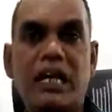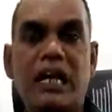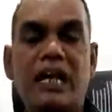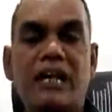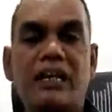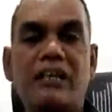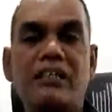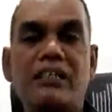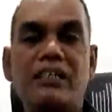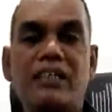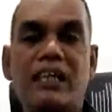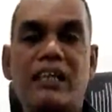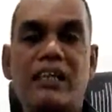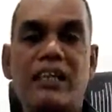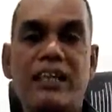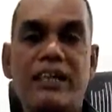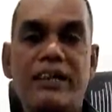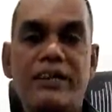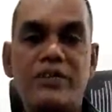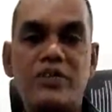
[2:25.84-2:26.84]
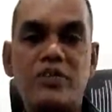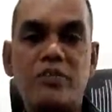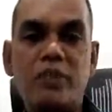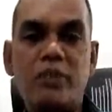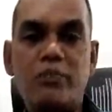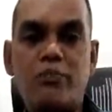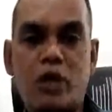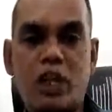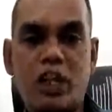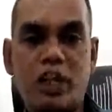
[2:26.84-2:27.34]
and that needs to
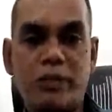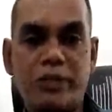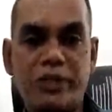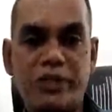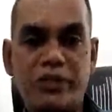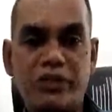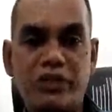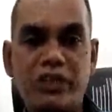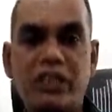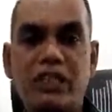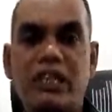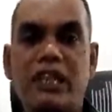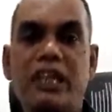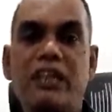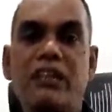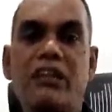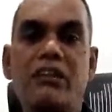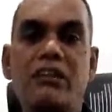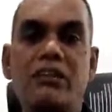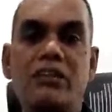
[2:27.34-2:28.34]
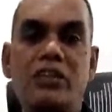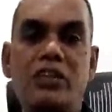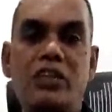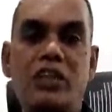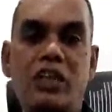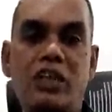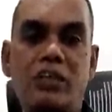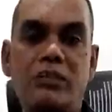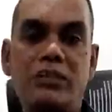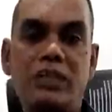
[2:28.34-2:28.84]
be prohibited in order to
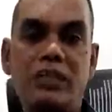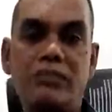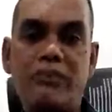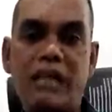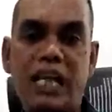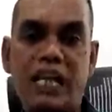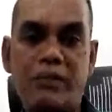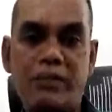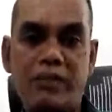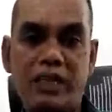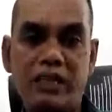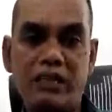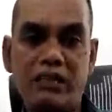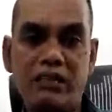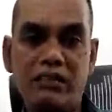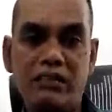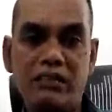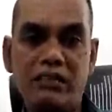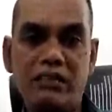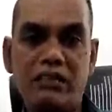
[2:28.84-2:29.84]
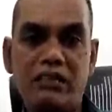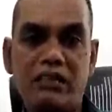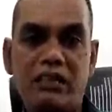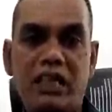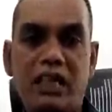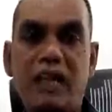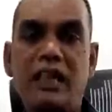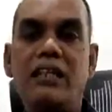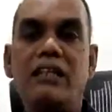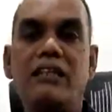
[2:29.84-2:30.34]
curb the black money
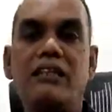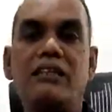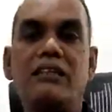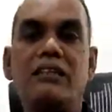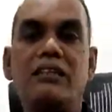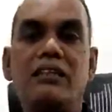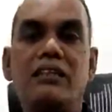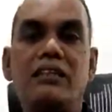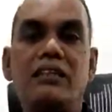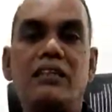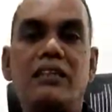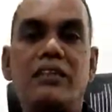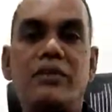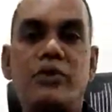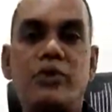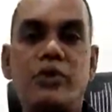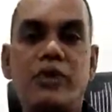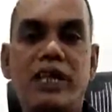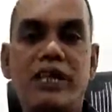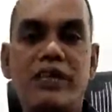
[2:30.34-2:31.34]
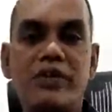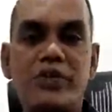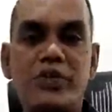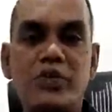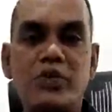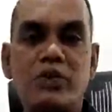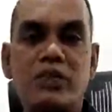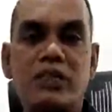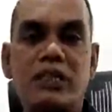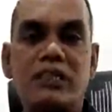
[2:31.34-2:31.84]
and to
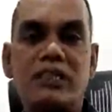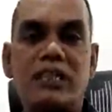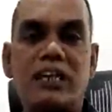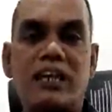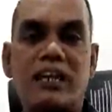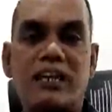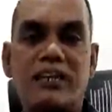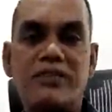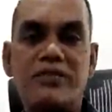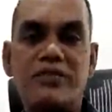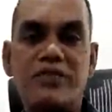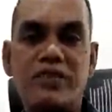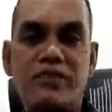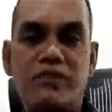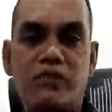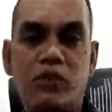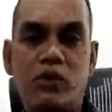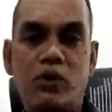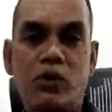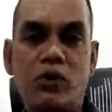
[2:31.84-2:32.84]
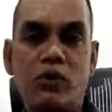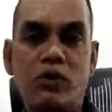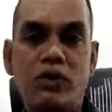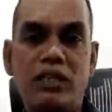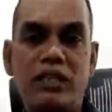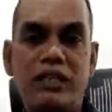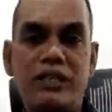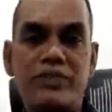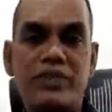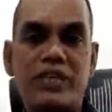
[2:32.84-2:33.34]
ensure that the currency
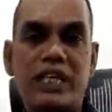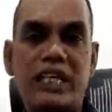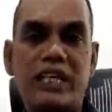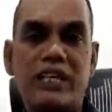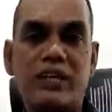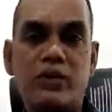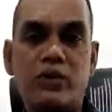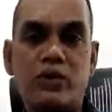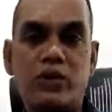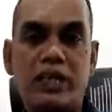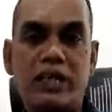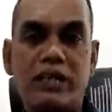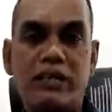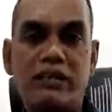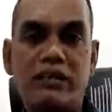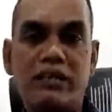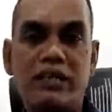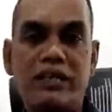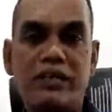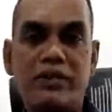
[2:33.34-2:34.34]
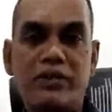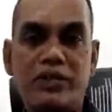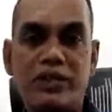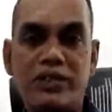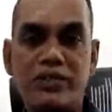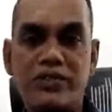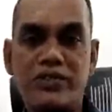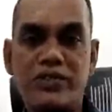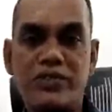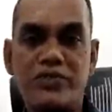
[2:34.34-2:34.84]
flow is getting rotated into
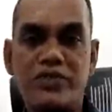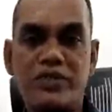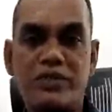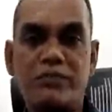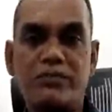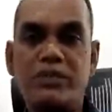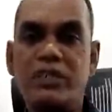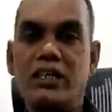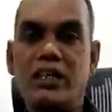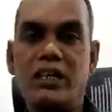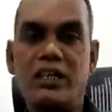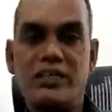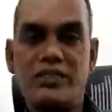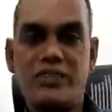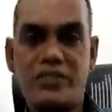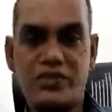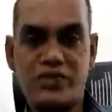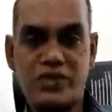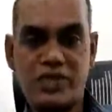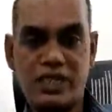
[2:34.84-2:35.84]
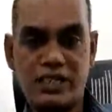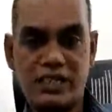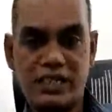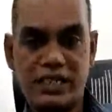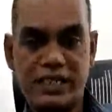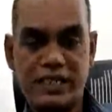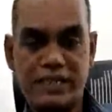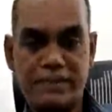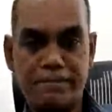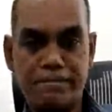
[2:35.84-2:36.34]
the system
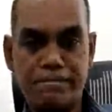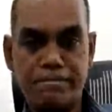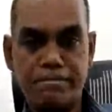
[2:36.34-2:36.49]
consistently.